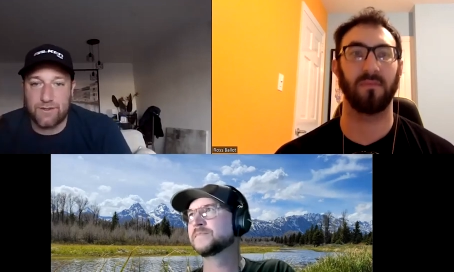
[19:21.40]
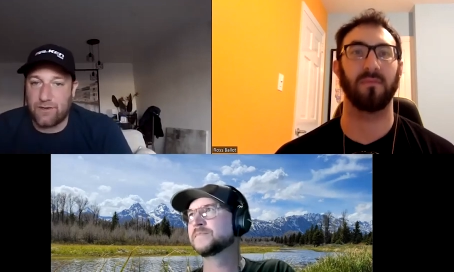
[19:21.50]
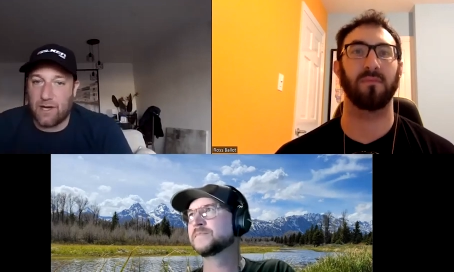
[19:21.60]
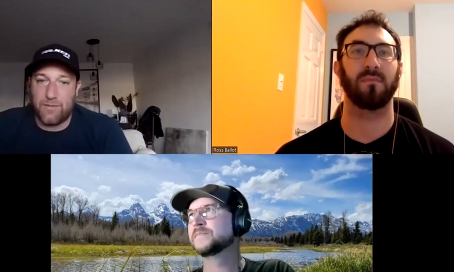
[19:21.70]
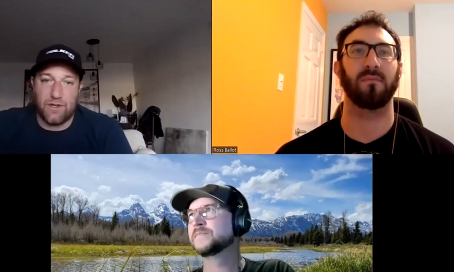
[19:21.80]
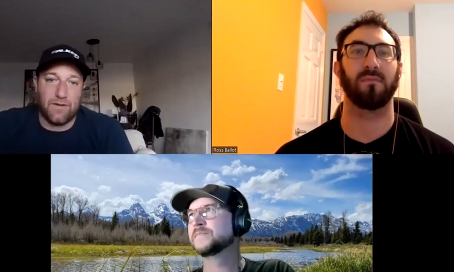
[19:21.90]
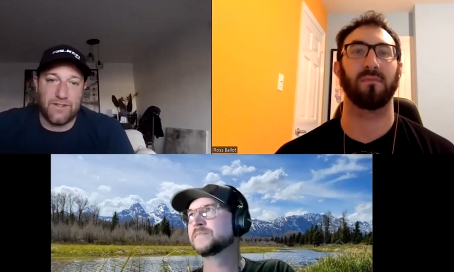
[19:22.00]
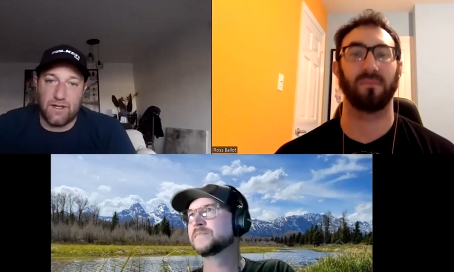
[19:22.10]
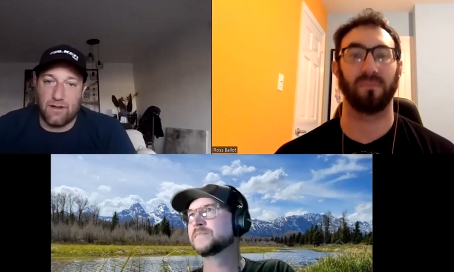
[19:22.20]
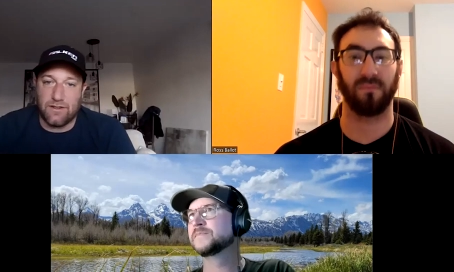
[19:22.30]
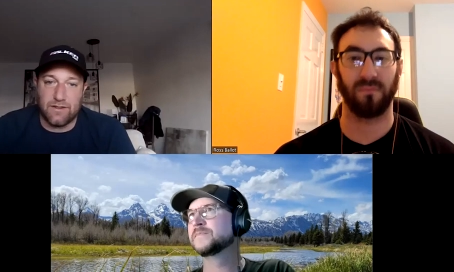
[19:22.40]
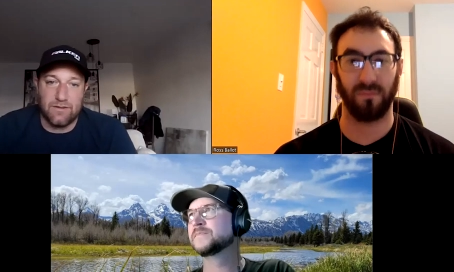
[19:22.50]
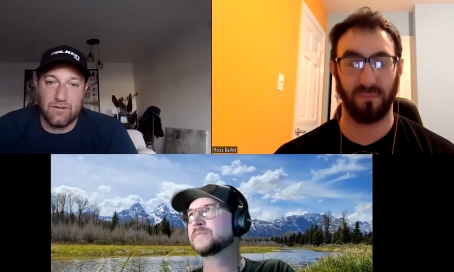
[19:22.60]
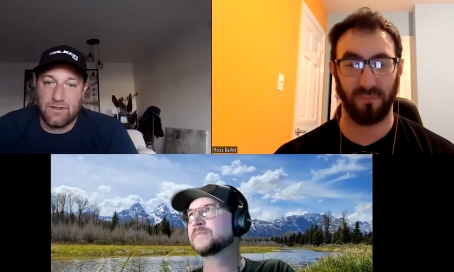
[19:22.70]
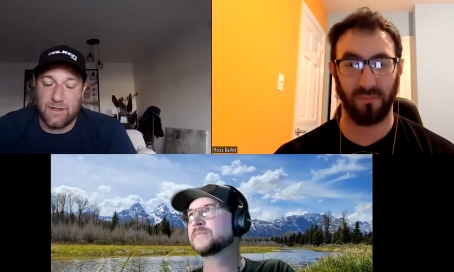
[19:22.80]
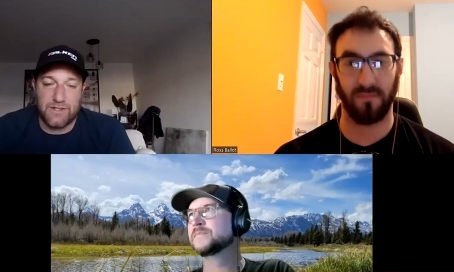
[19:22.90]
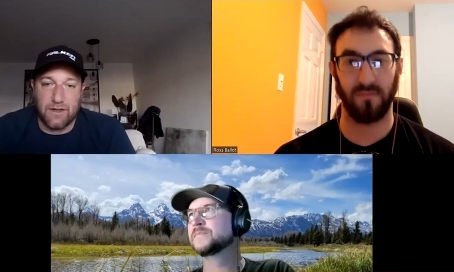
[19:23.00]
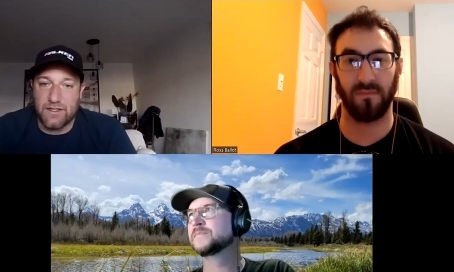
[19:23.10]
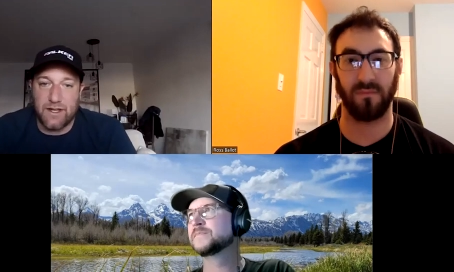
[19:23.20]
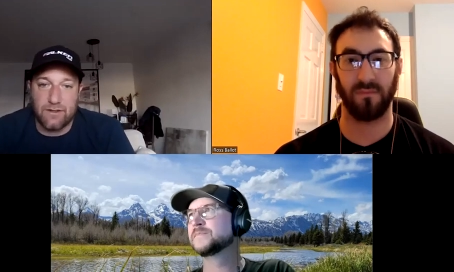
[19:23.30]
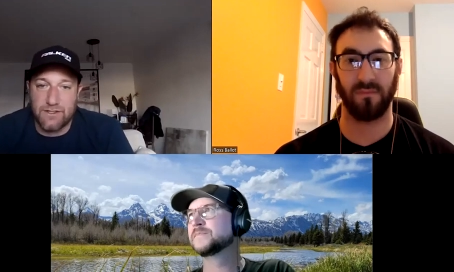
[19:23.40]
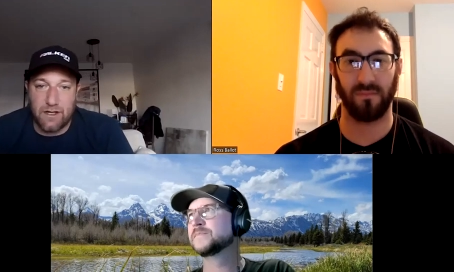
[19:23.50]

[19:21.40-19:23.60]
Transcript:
Speaker 1: scrape the offside of the, the outside of the tires